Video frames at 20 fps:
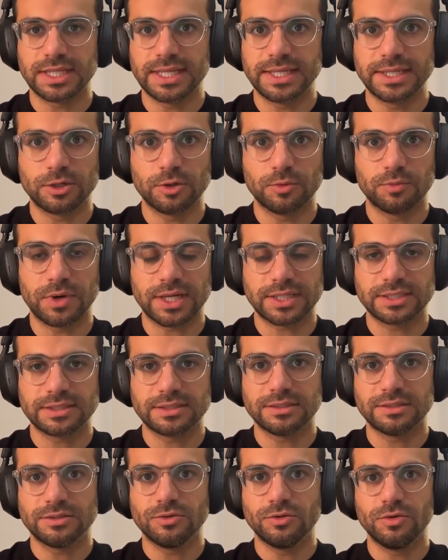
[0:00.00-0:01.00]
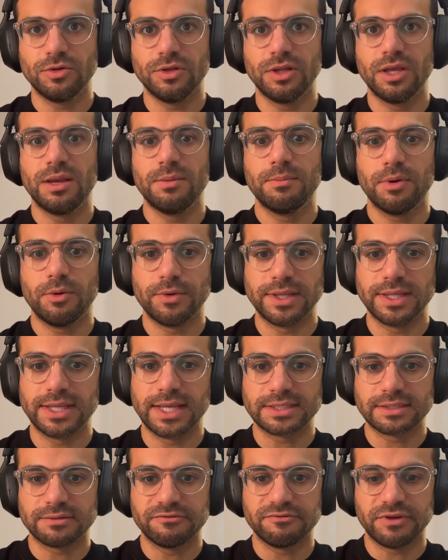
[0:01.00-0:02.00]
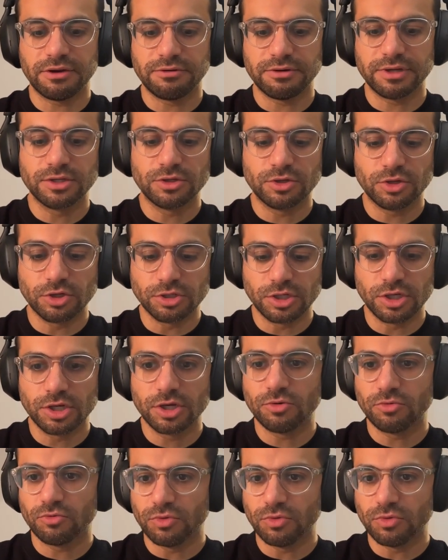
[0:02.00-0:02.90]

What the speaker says: in clinical practice at all, but we can get some very good,